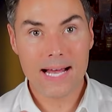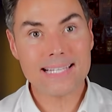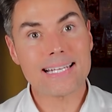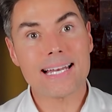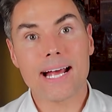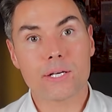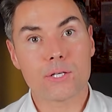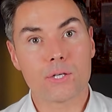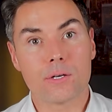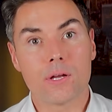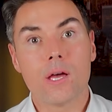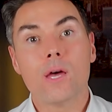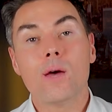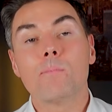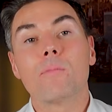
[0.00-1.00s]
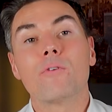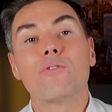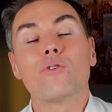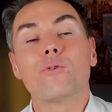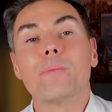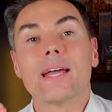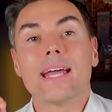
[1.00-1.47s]
as an action,
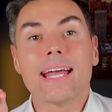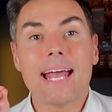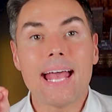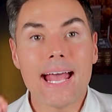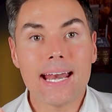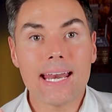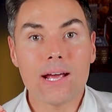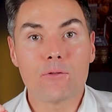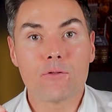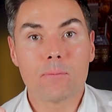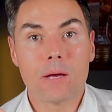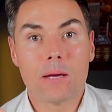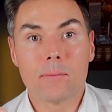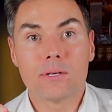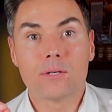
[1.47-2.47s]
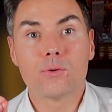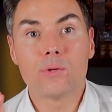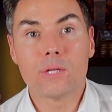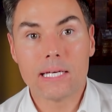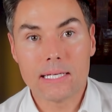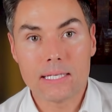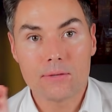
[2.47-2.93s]
before making any overpayment, do
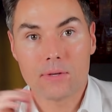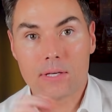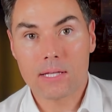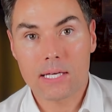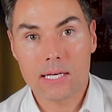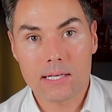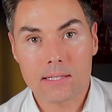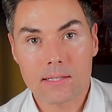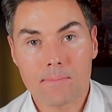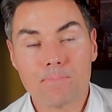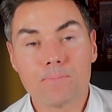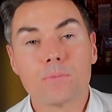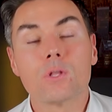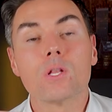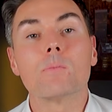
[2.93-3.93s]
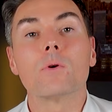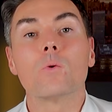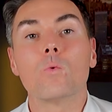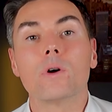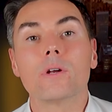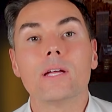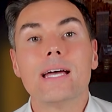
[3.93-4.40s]
these 3 things. Number
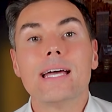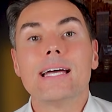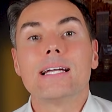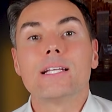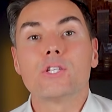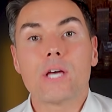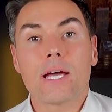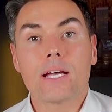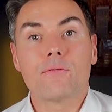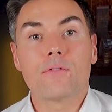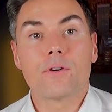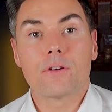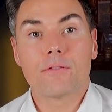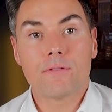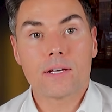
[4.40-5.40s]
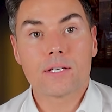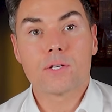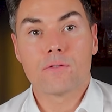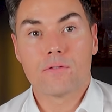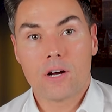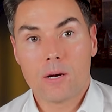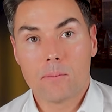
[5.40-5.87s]
1, check if you're on a fixed
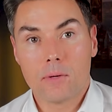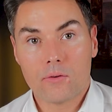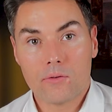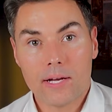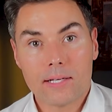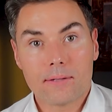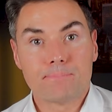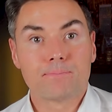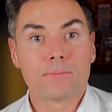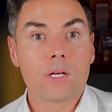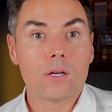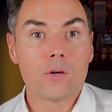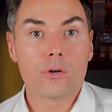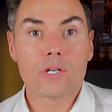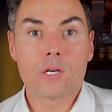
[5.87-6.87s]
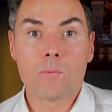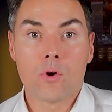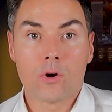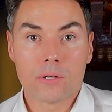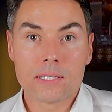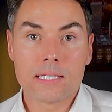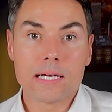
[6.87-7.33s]
or variable rate. Look at your
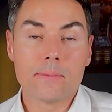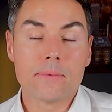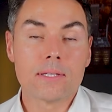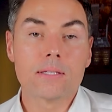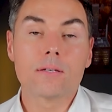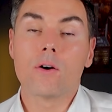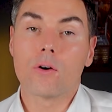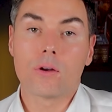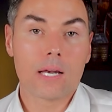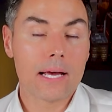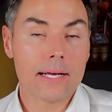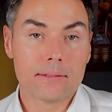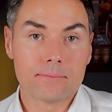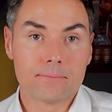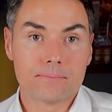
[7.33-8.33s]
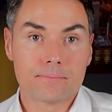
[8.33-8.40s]
mortgage statements online.